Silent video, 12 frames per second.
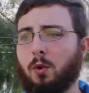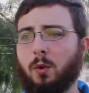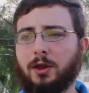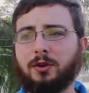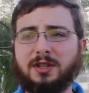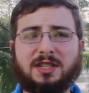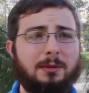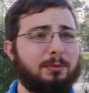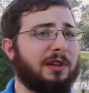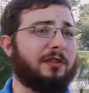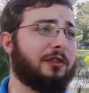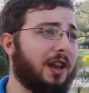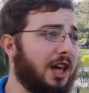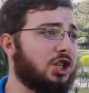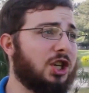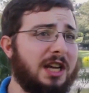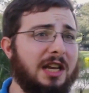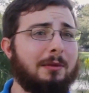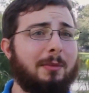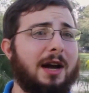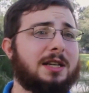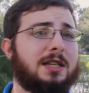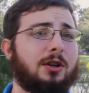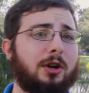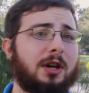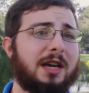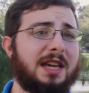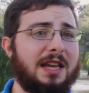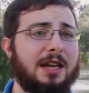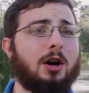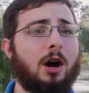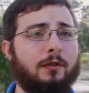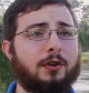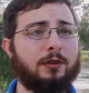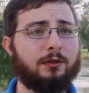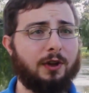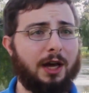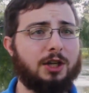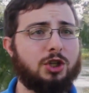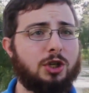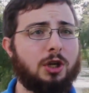whether it's simply flesh-eating bacteria eating off your flesh.